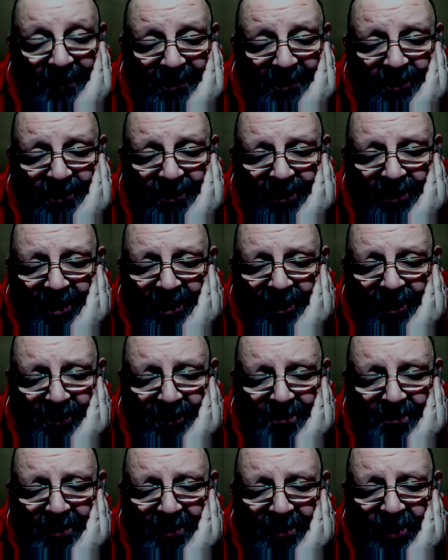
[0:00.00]
I cut all
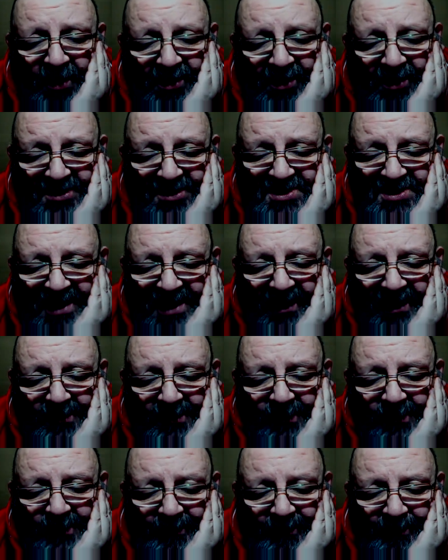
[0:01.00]
the boards out